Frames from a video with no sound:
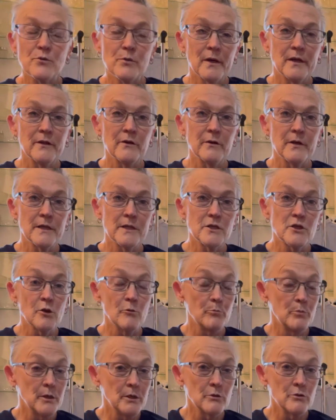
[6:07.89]
whether it's
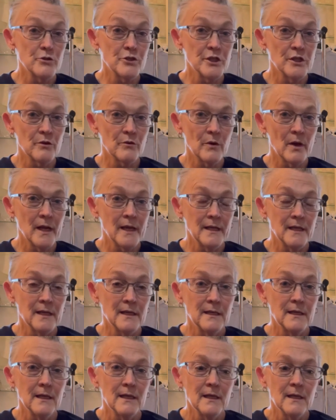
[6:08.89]
computer
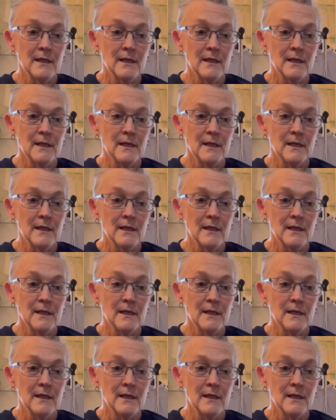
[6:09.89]
generated,